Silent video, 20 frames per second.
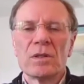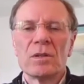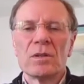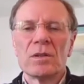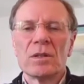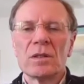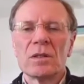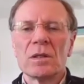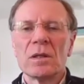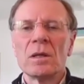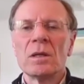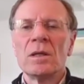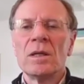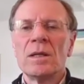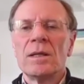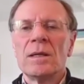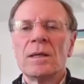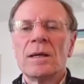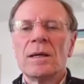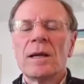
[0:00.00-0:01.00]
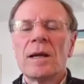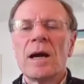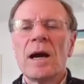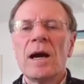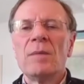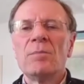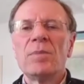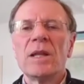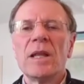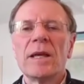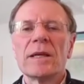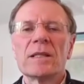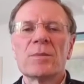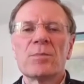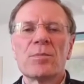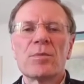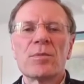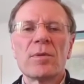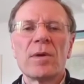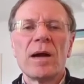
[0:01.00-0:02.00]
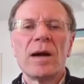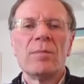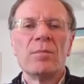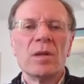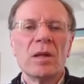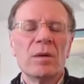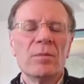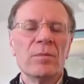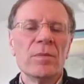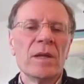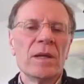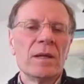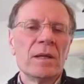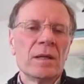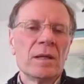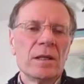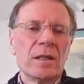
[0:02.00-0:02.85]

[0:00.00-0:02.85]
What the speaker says: This is a complex problem,